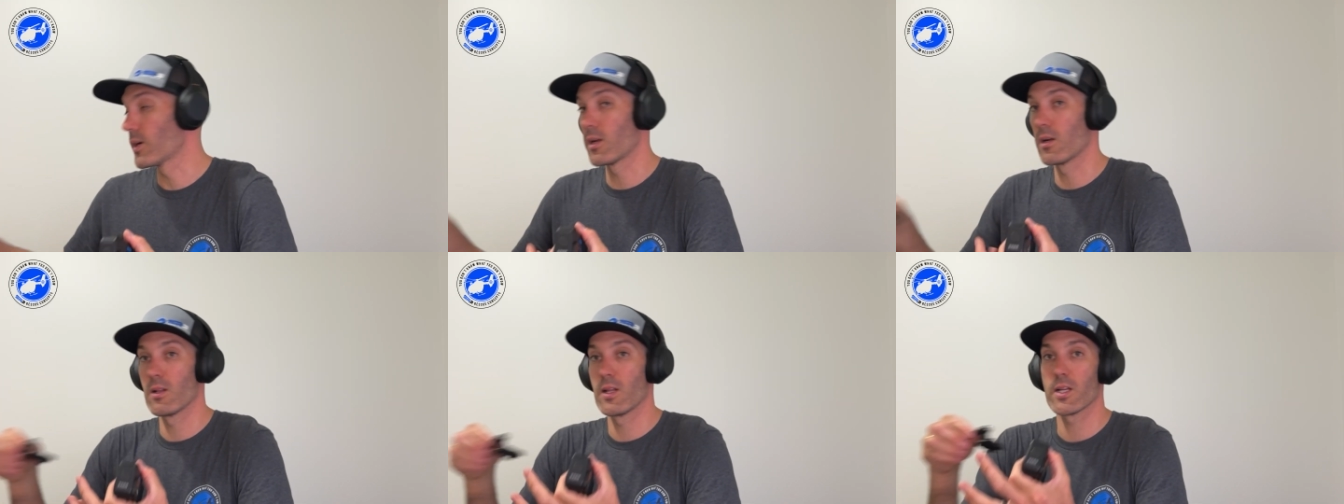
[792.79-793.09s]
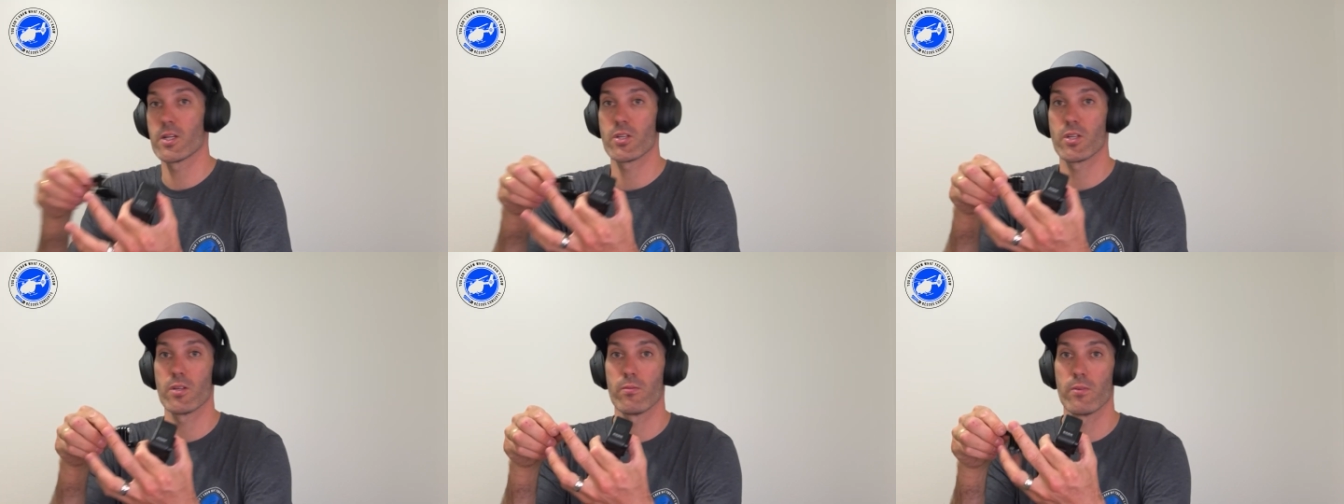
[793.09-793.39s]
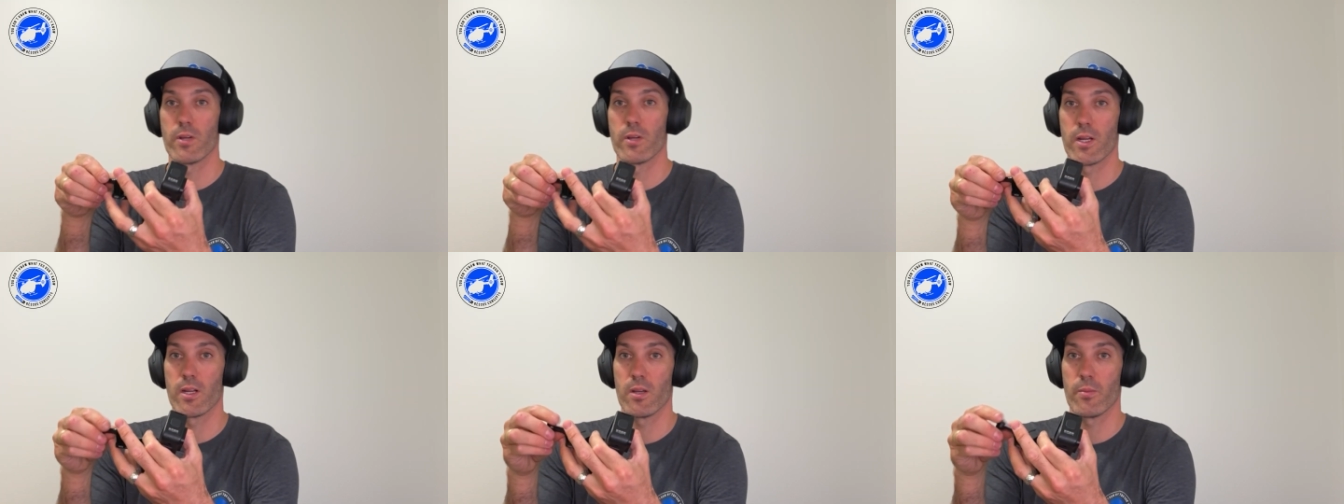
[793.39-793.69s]
And I'll actually
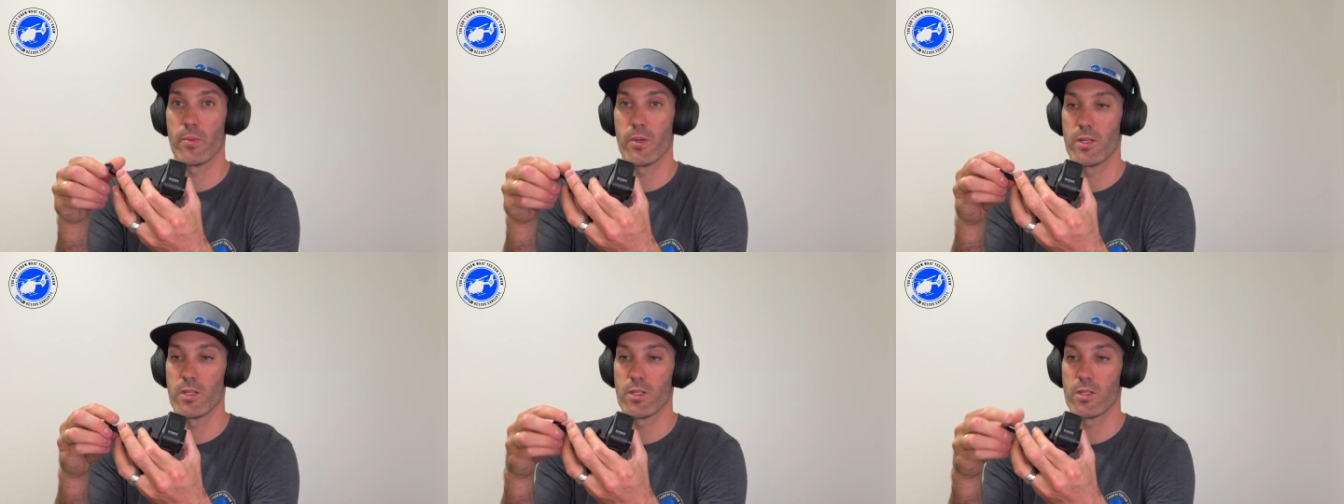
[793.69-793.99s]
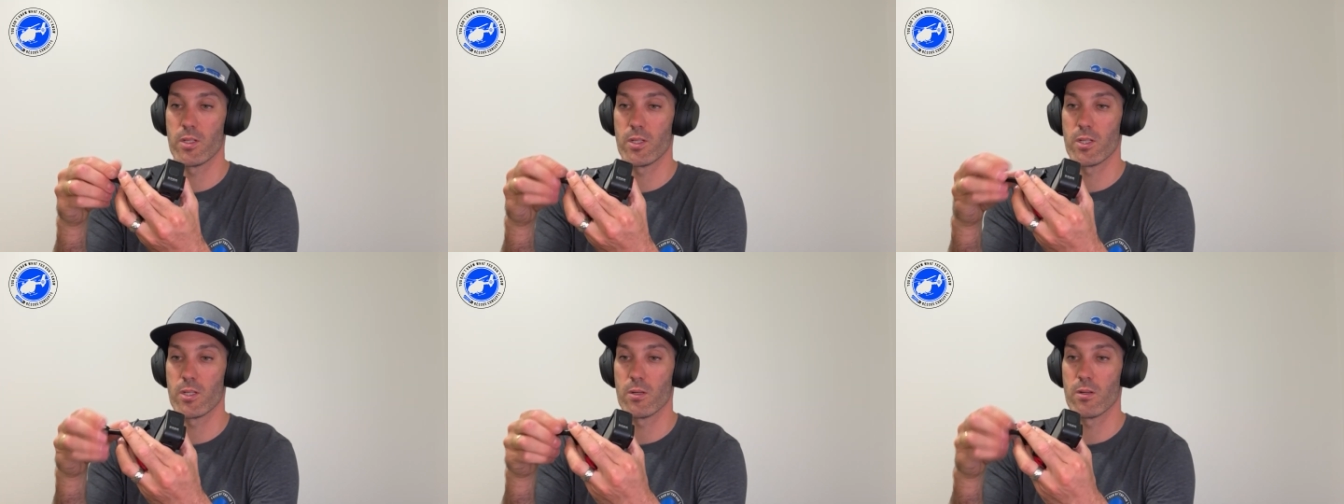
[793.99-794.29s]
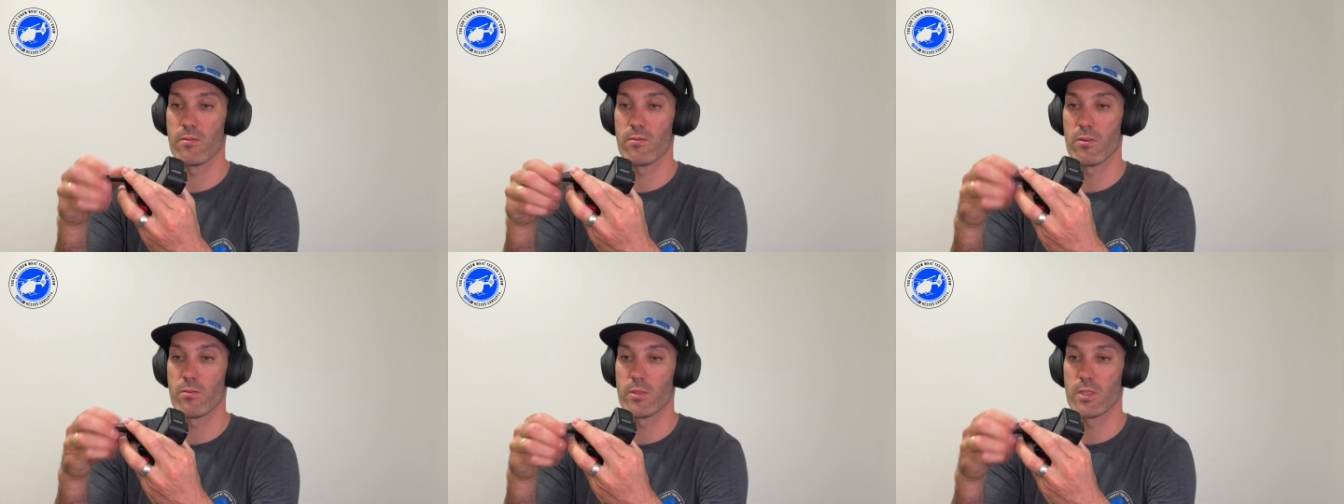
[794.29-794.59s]
rig it up here just to show
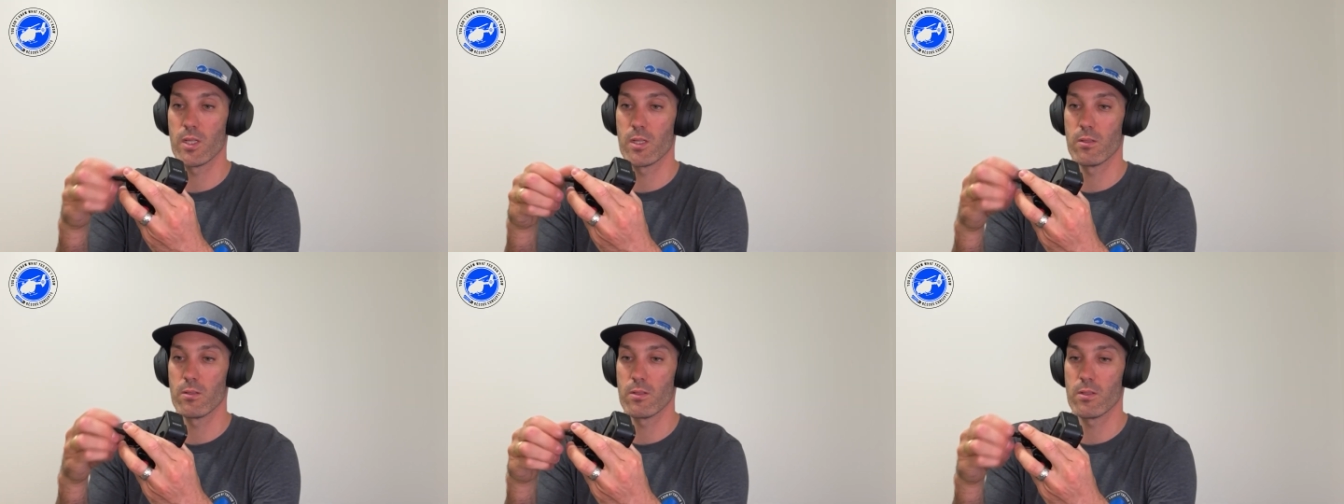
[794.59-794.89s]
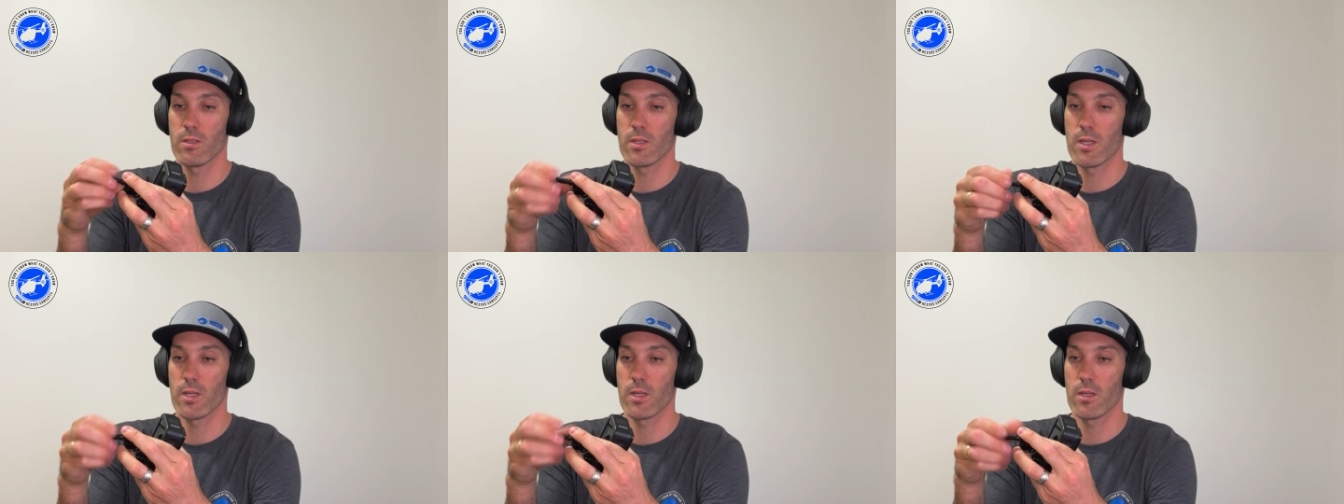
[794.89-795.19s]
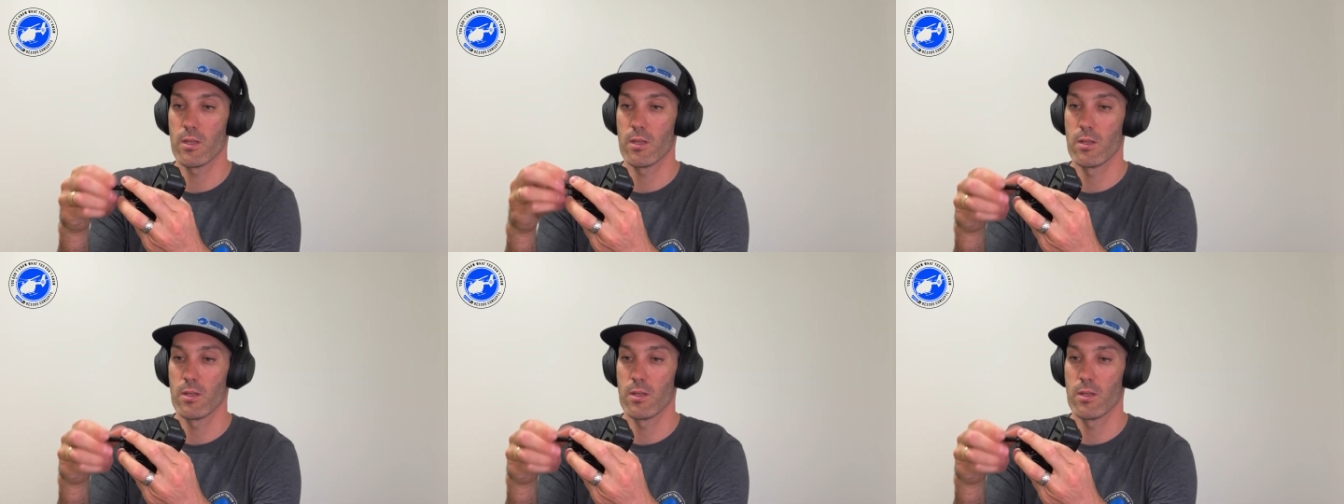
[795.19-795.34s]
everyone what that looks like.